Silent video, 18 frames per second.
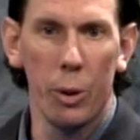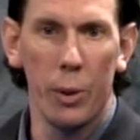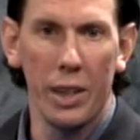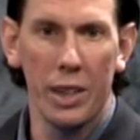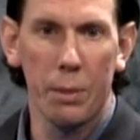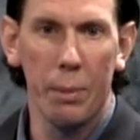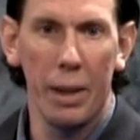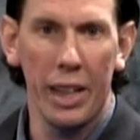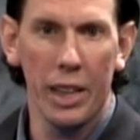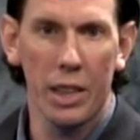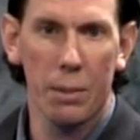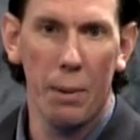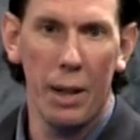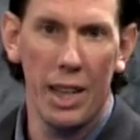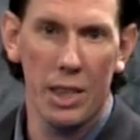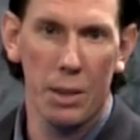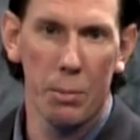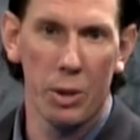as many as
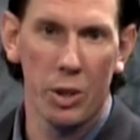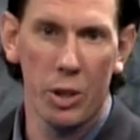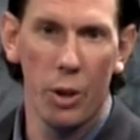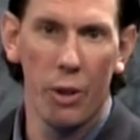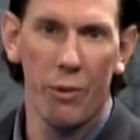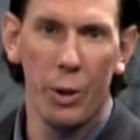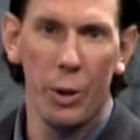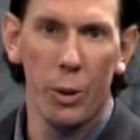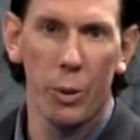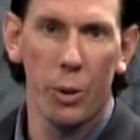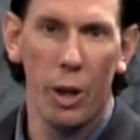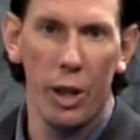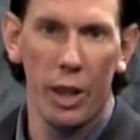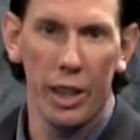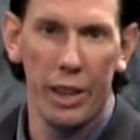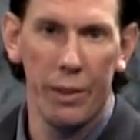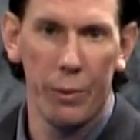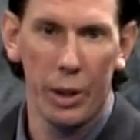possible, so if you do
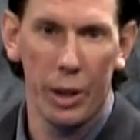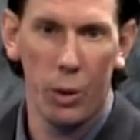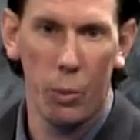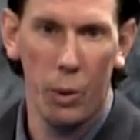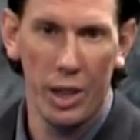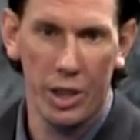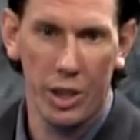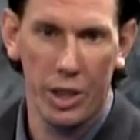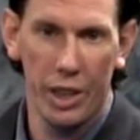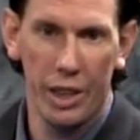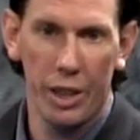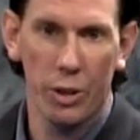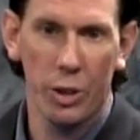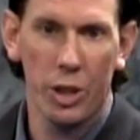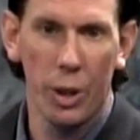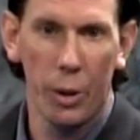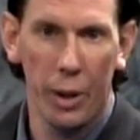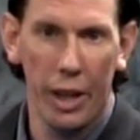call in with a question,
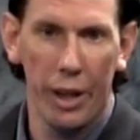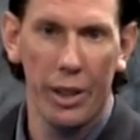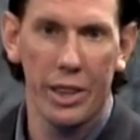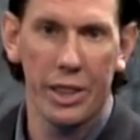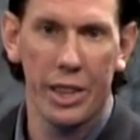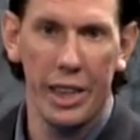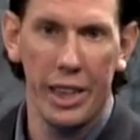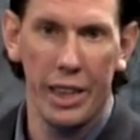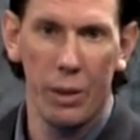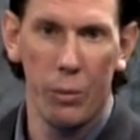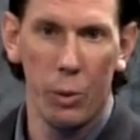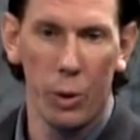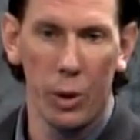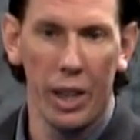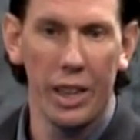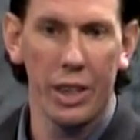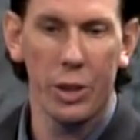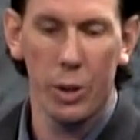there's no guarantee that
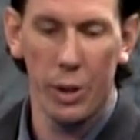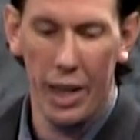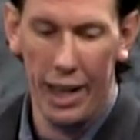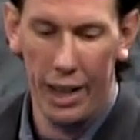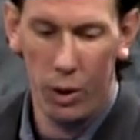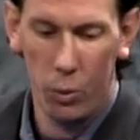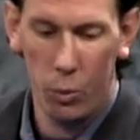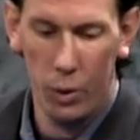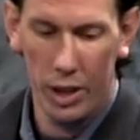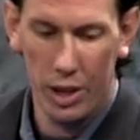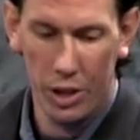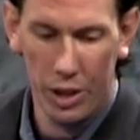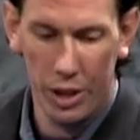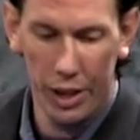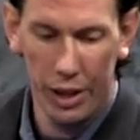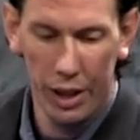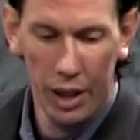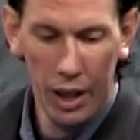we'll get to that
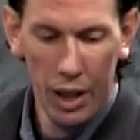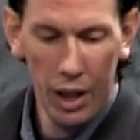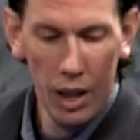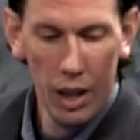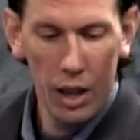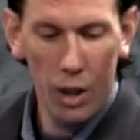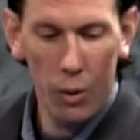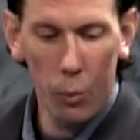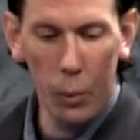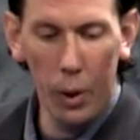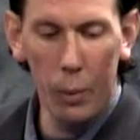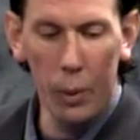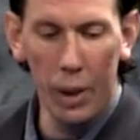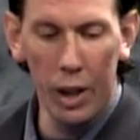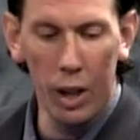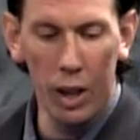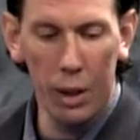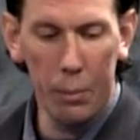question. We
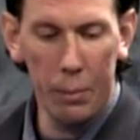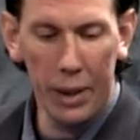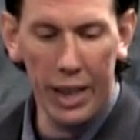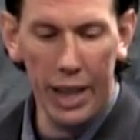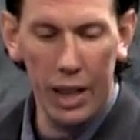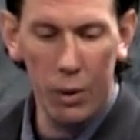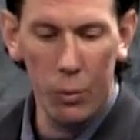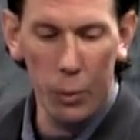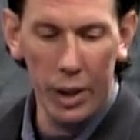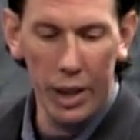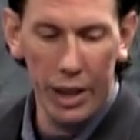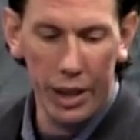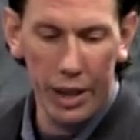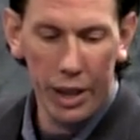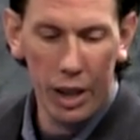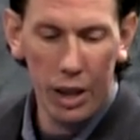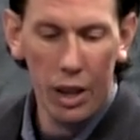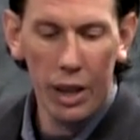will begin
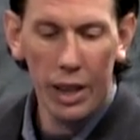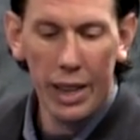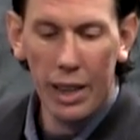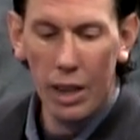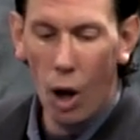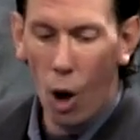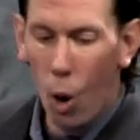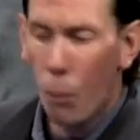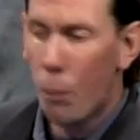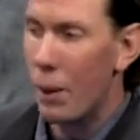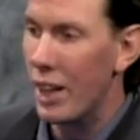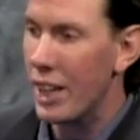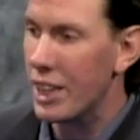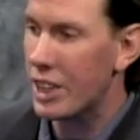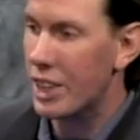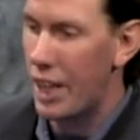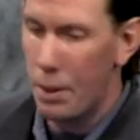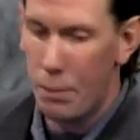with
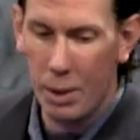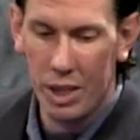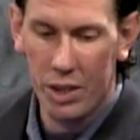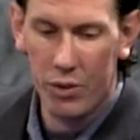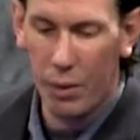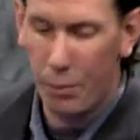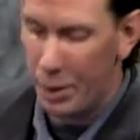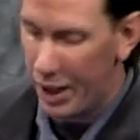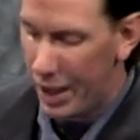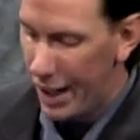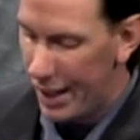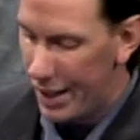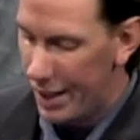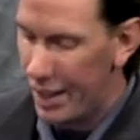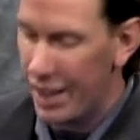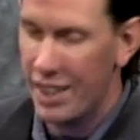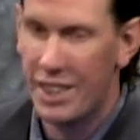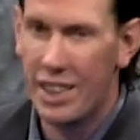opening statements from the
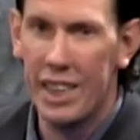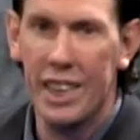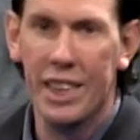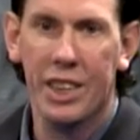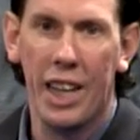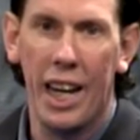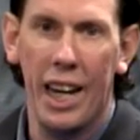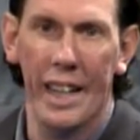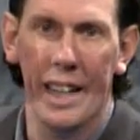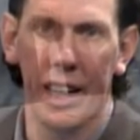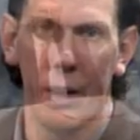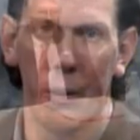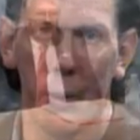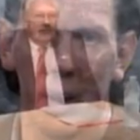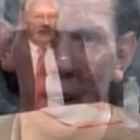candidates. Each candidate will